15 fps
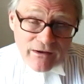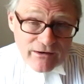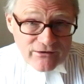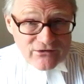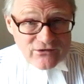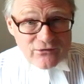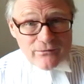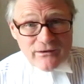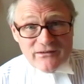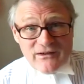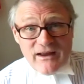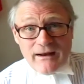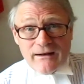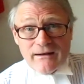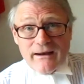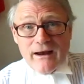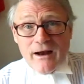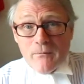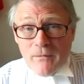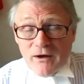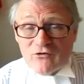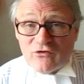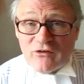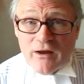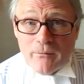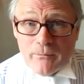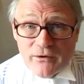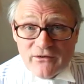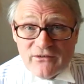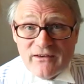as to exactly how much
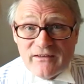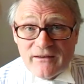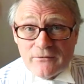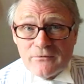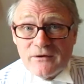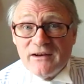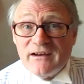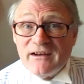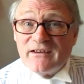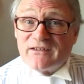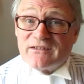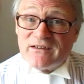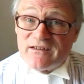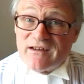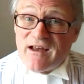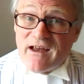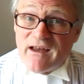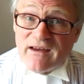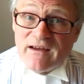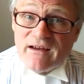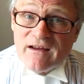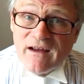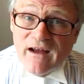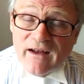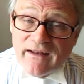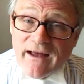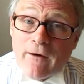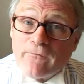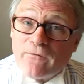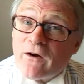liability there really is today and
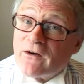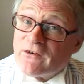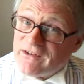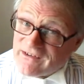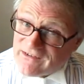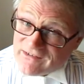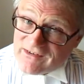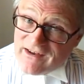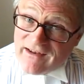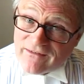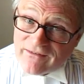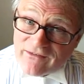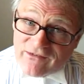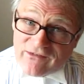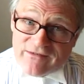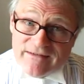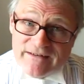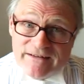how far it extends.